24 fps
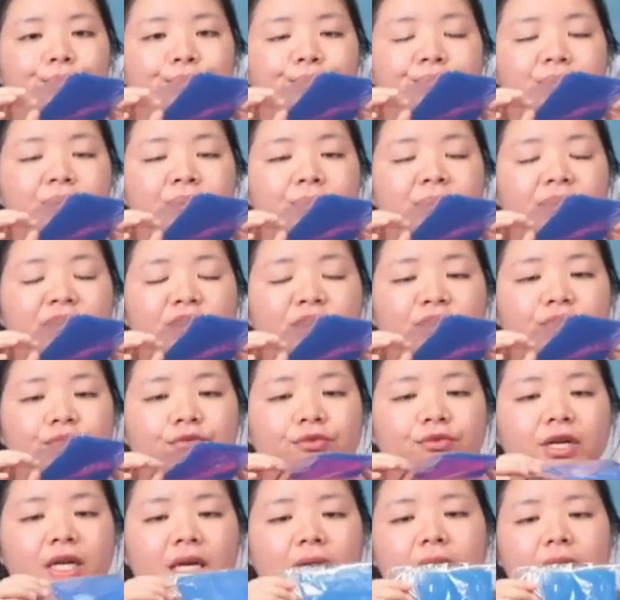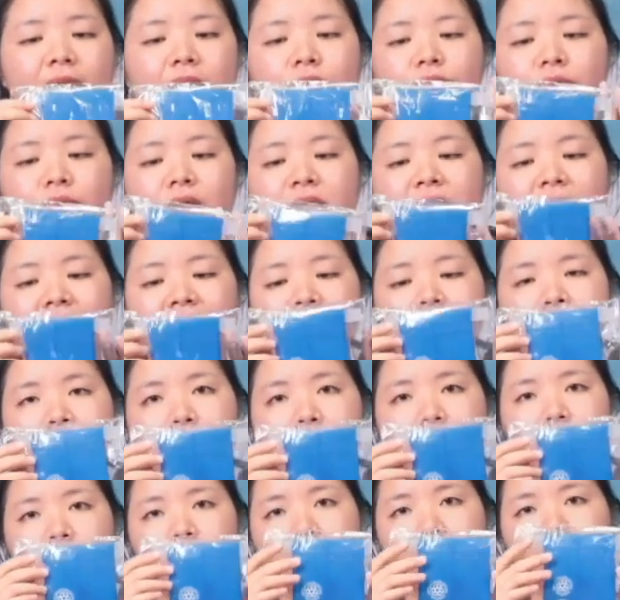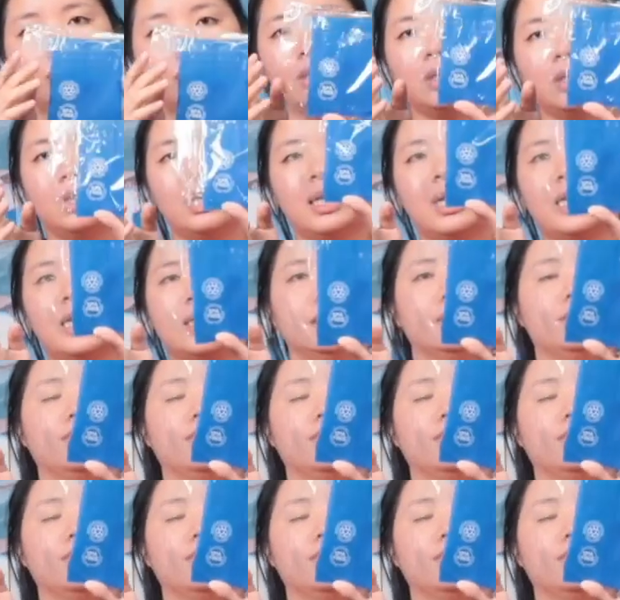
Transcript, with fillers: BPA free and recyclable. As you